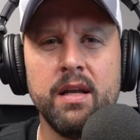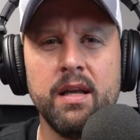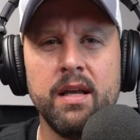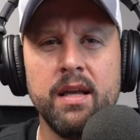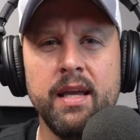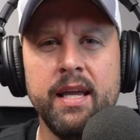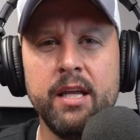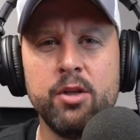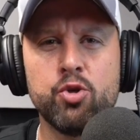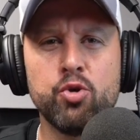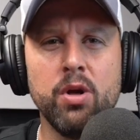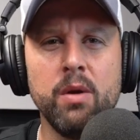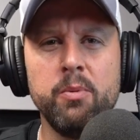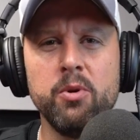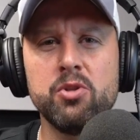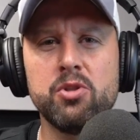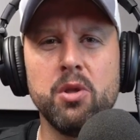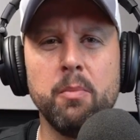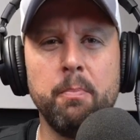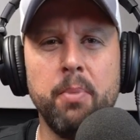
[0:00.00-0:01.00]
He
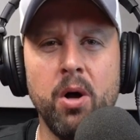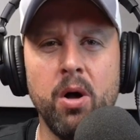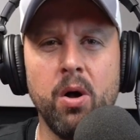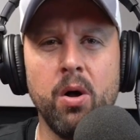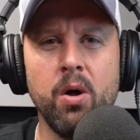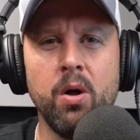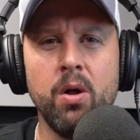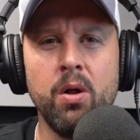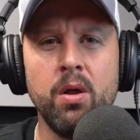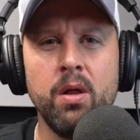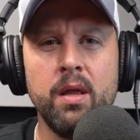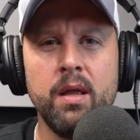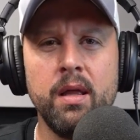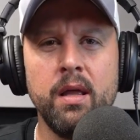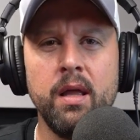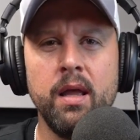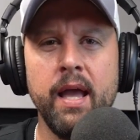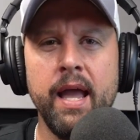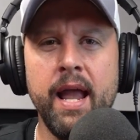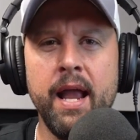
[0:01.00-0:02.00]
dribbles the ball
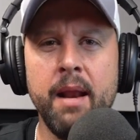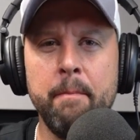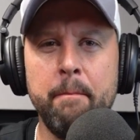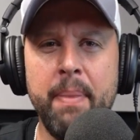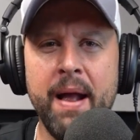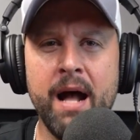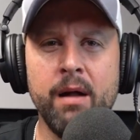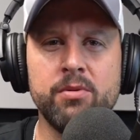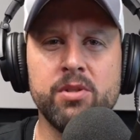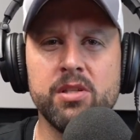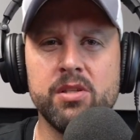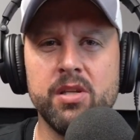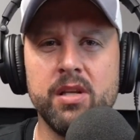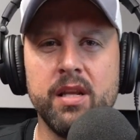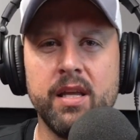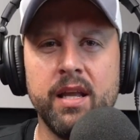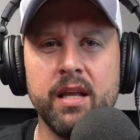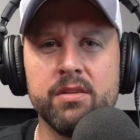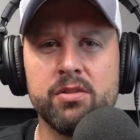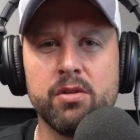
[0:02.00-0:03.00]
and bounces it
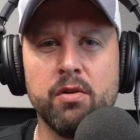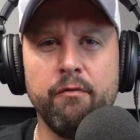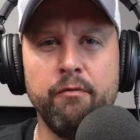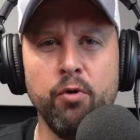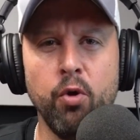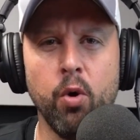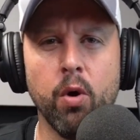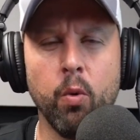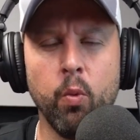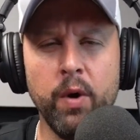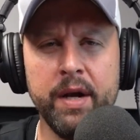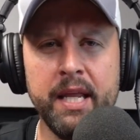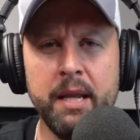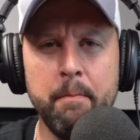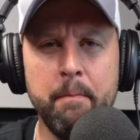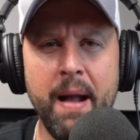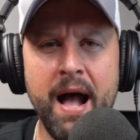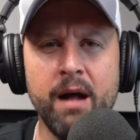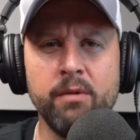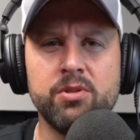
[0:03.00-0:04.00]
against the floor. When he
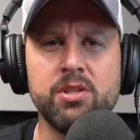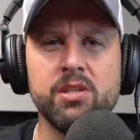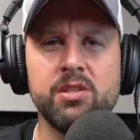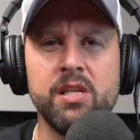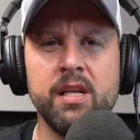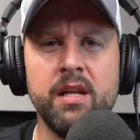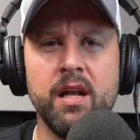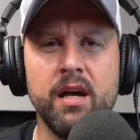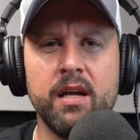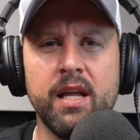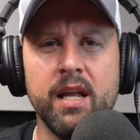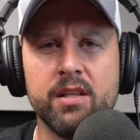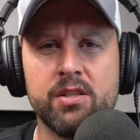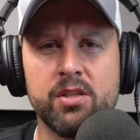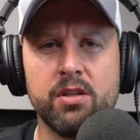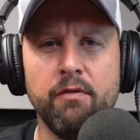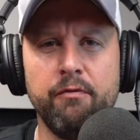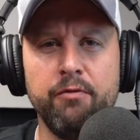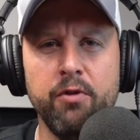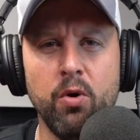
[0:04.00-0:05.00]
bounces it
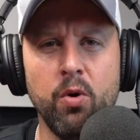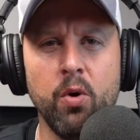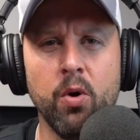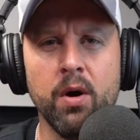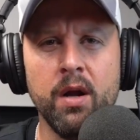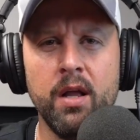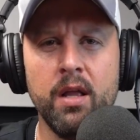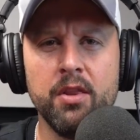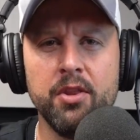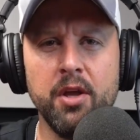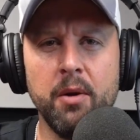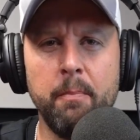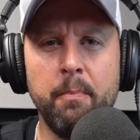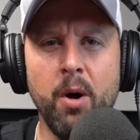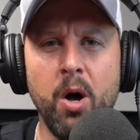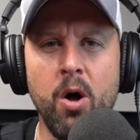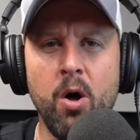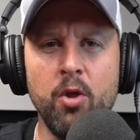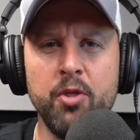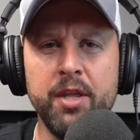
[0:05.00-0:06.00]
against the floor, the
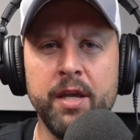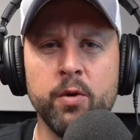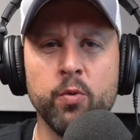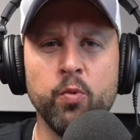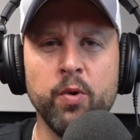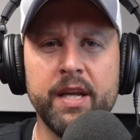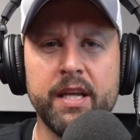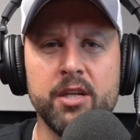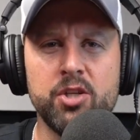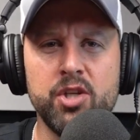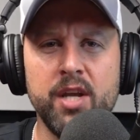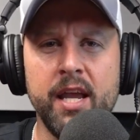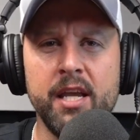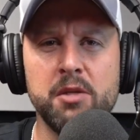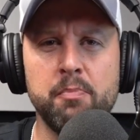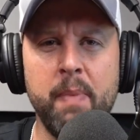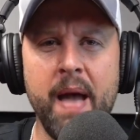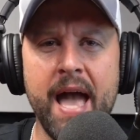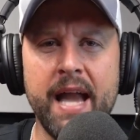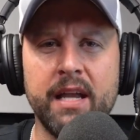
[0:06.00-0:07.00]
ball then
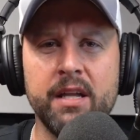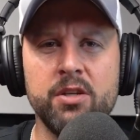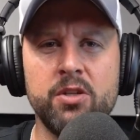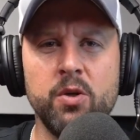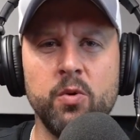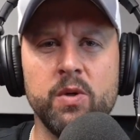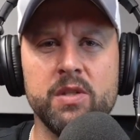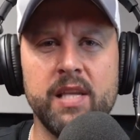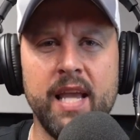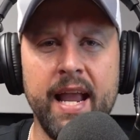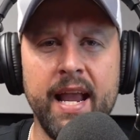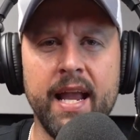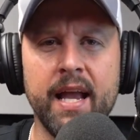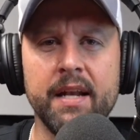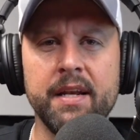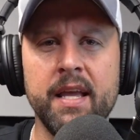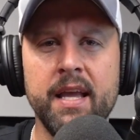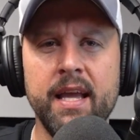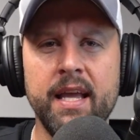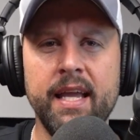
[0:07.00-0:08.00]
ricochets back into his
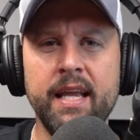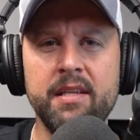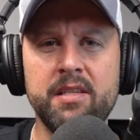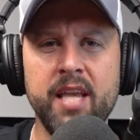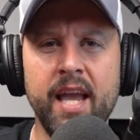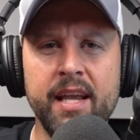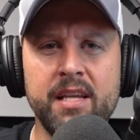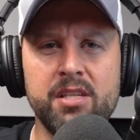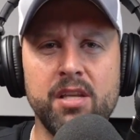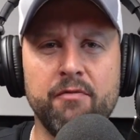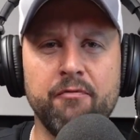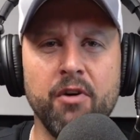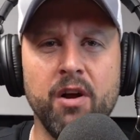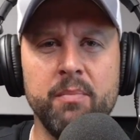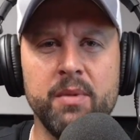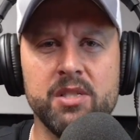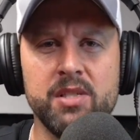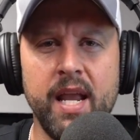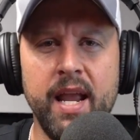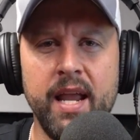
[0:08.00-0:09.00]
hand. He takes it from
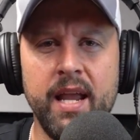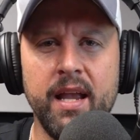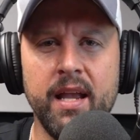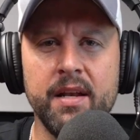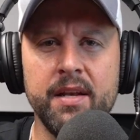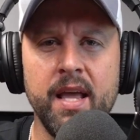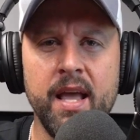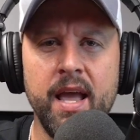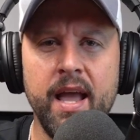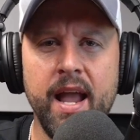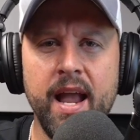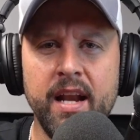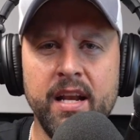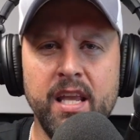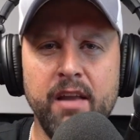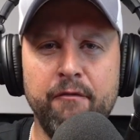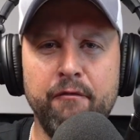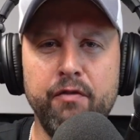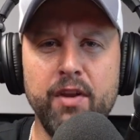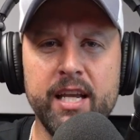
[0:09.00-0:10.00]
his hand and
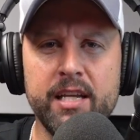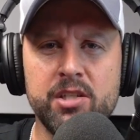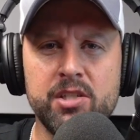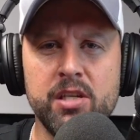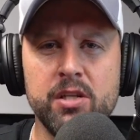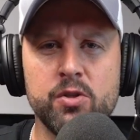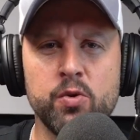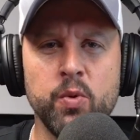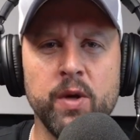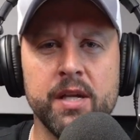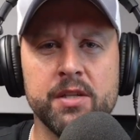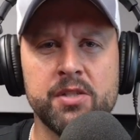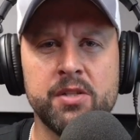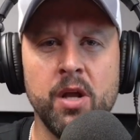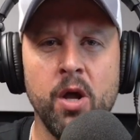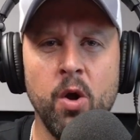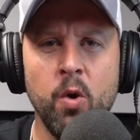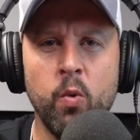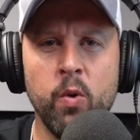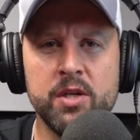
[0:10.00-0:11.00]
he flicks his wrist,
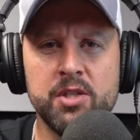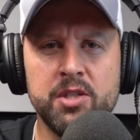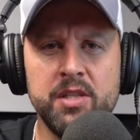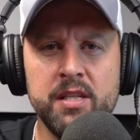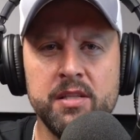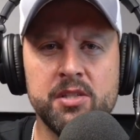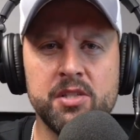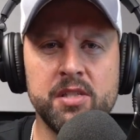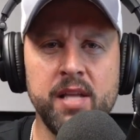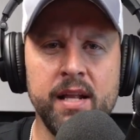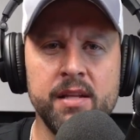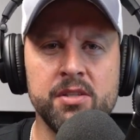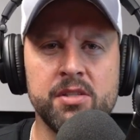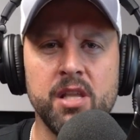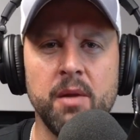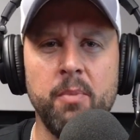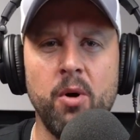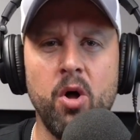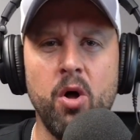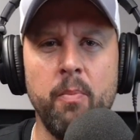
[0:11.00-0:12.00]
which then sends
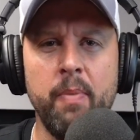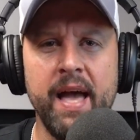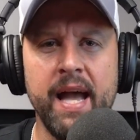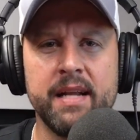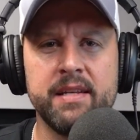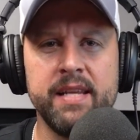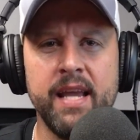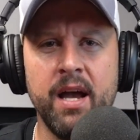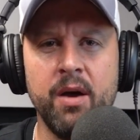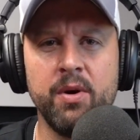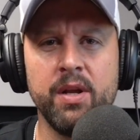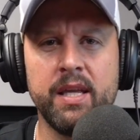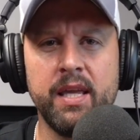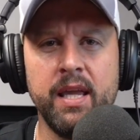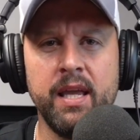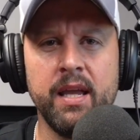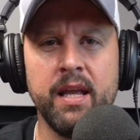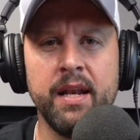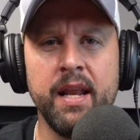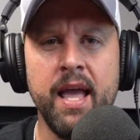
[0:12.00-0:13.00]
the ball back down
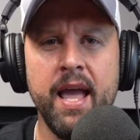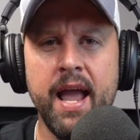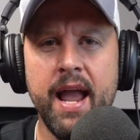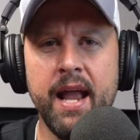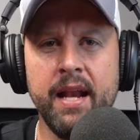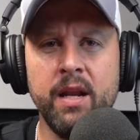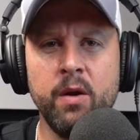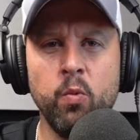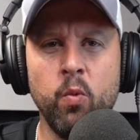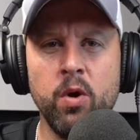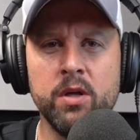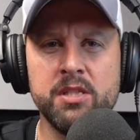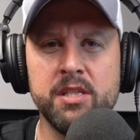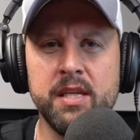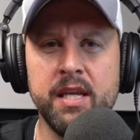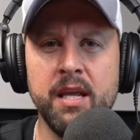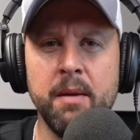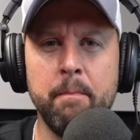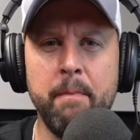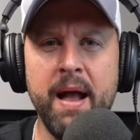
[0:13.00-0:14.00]
again, and it once
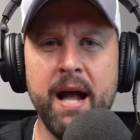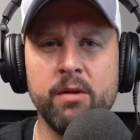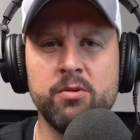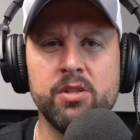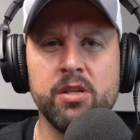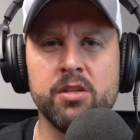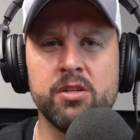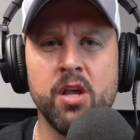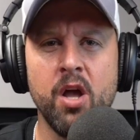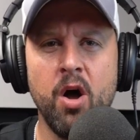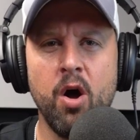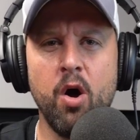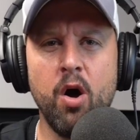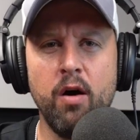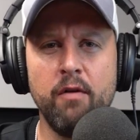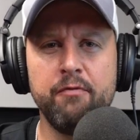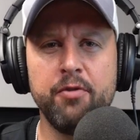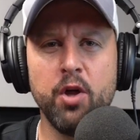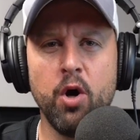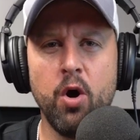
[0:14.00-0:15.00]
again bounces
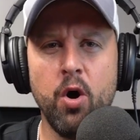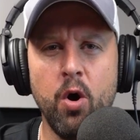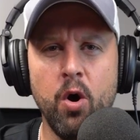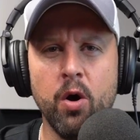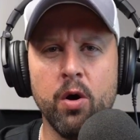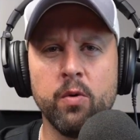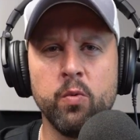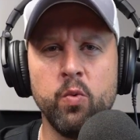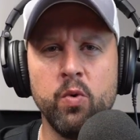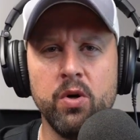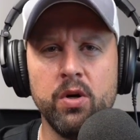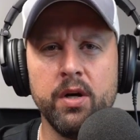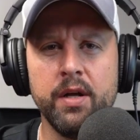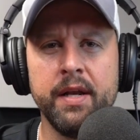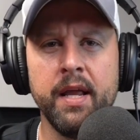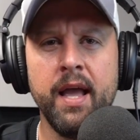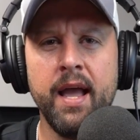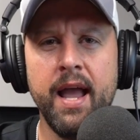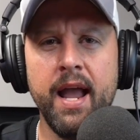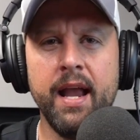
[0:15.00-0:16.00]
off the
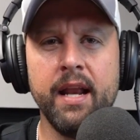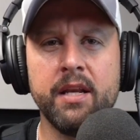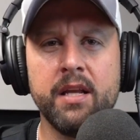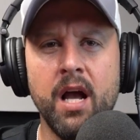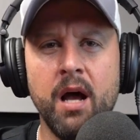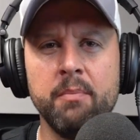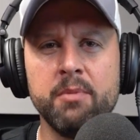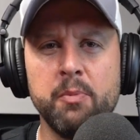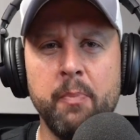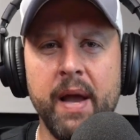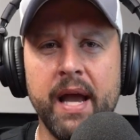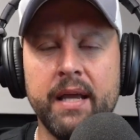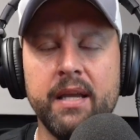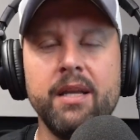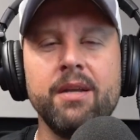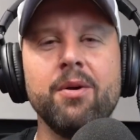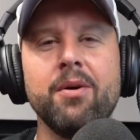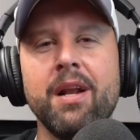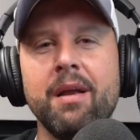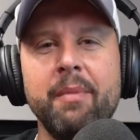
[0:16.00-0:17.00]
hardwood and comes back.
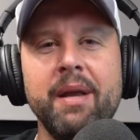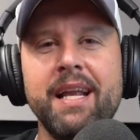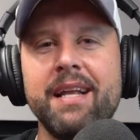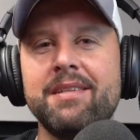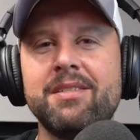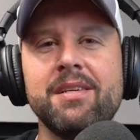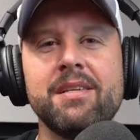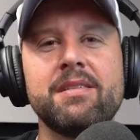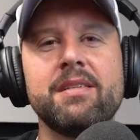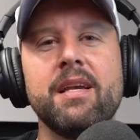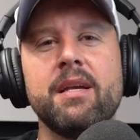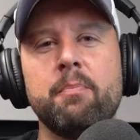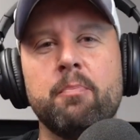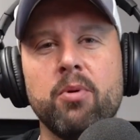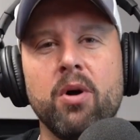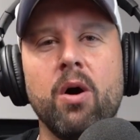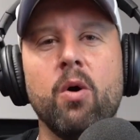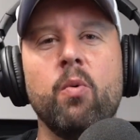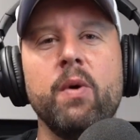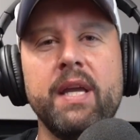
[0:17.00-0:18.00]
You know what I mean? It's just like,
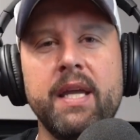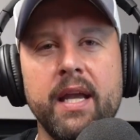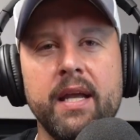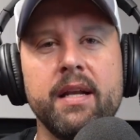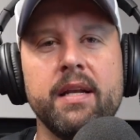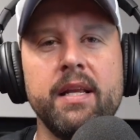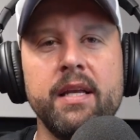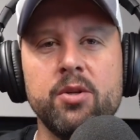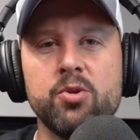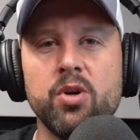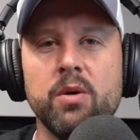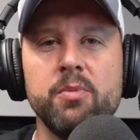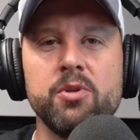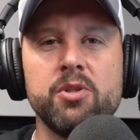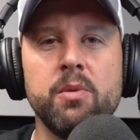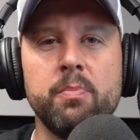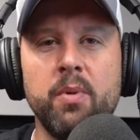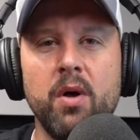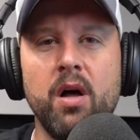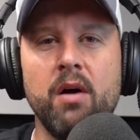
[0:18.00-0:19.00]
bro, we get it. He dribbles
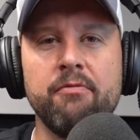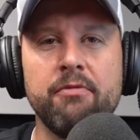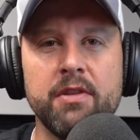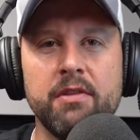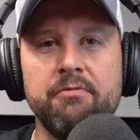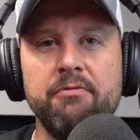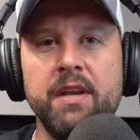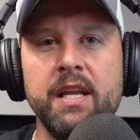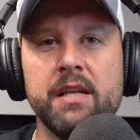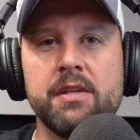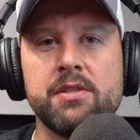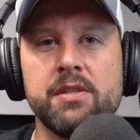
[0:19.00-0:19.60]
the ball for the Phoenix